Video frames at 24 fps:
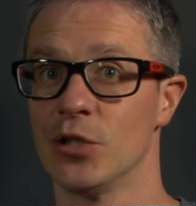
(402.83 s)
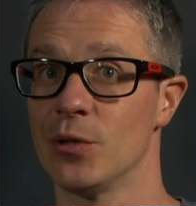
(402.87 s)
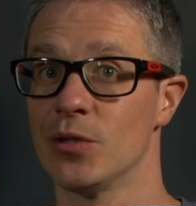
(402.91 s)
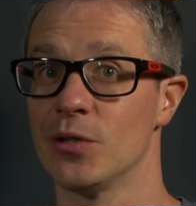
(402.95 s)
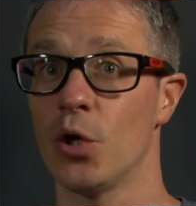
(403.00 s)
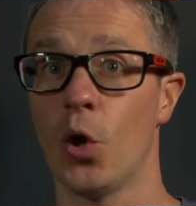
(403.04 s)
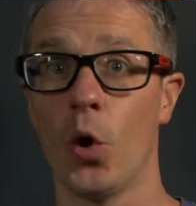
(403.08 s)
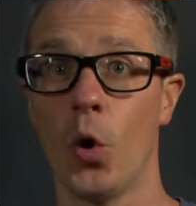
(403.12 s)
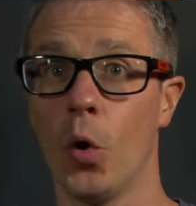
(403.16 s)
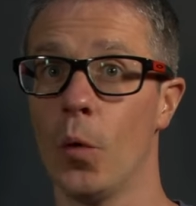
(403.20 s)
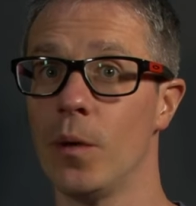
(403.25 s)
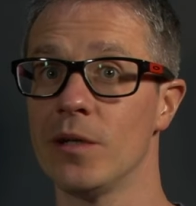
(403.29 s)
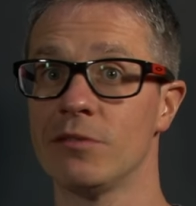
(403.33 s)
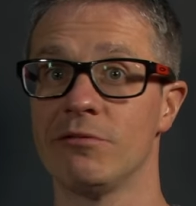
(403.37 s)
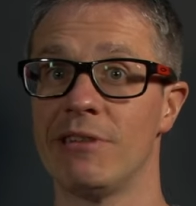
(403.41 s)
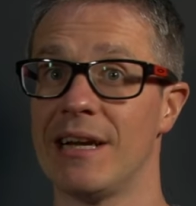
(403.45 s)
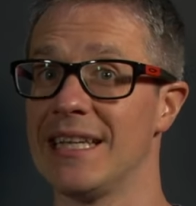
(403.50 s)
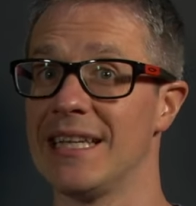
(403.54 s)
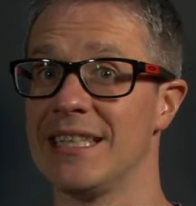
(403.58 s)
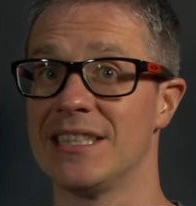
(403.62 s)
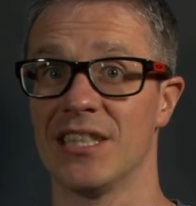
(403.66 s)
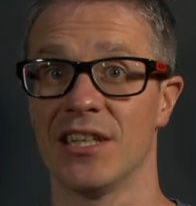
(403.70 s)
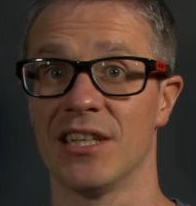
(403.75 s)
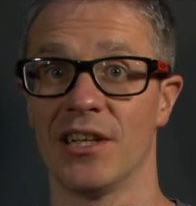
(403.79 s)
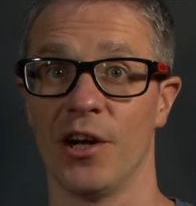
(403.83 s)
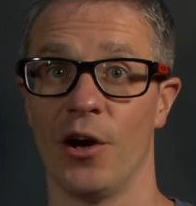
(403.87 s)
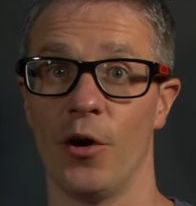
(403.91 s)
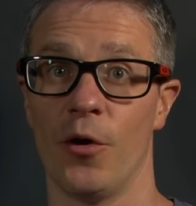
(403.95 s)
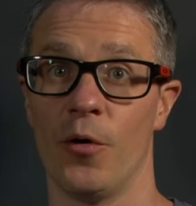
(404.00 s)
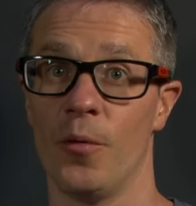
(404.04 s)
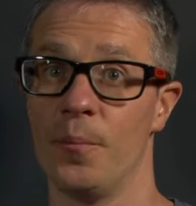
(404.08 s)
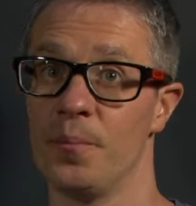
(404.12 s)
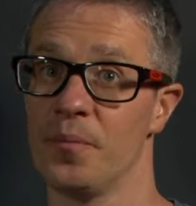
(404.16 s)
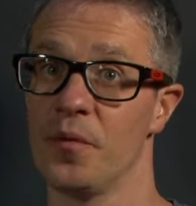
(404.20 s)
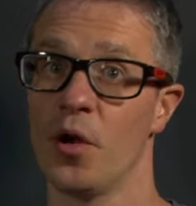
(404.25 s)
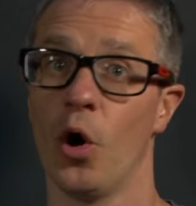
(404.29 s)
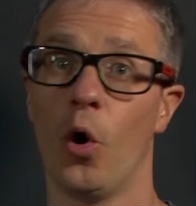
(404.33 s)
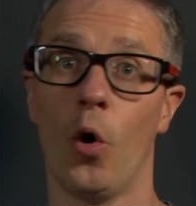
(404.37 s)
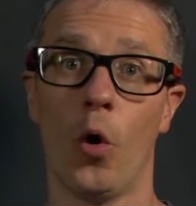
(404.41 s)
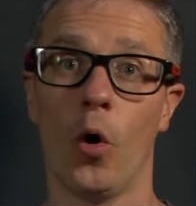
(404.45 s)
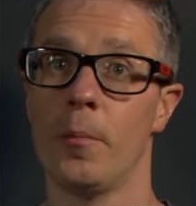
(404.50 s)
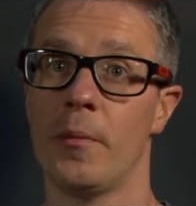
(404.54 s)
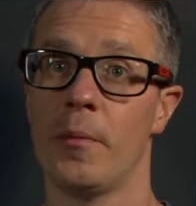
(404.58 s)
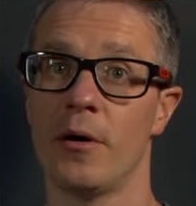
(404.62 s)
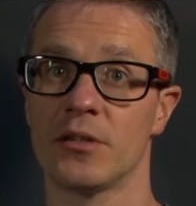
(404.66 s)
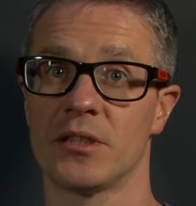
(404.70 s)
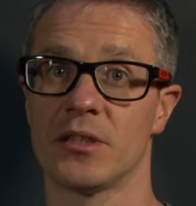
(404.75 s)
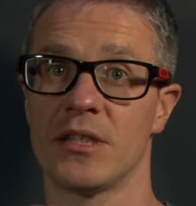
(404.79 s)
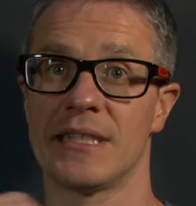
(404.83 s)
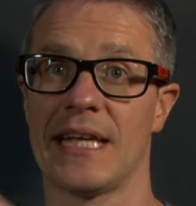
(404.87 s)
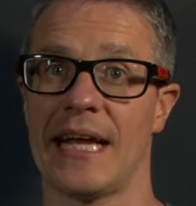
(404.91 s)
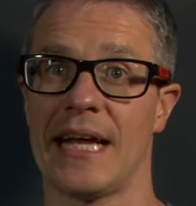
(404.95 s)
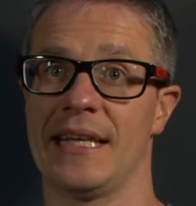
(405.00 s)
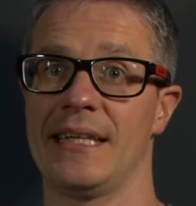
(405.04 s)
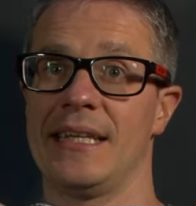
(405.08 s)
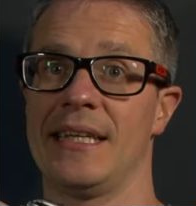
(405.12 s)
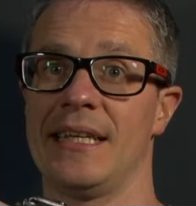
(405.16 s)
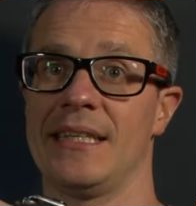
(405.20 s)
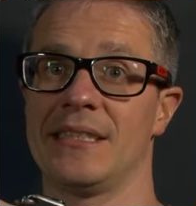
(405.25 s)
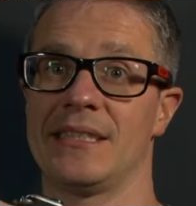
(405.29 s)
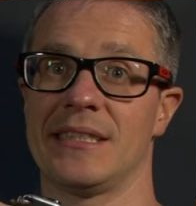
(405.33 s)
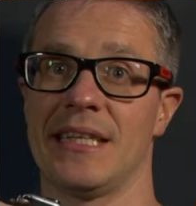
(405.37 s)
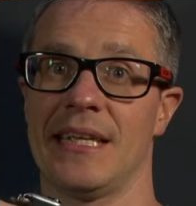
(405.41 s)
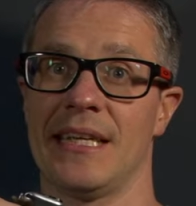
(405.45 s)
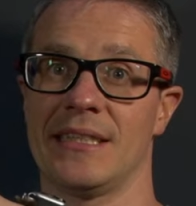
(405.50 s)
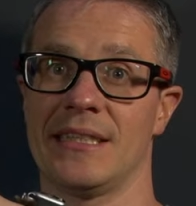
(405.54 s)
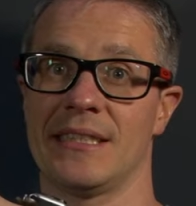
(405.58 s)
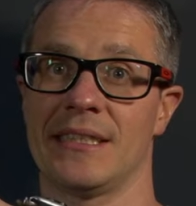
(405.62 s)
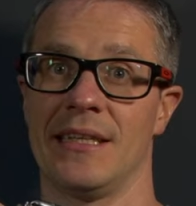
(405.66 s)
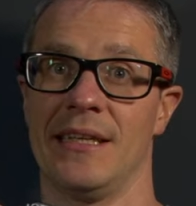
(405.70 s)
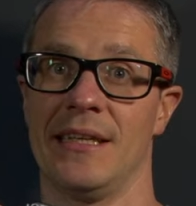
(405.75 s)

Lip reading: It's always ready to go, almost as handy as this.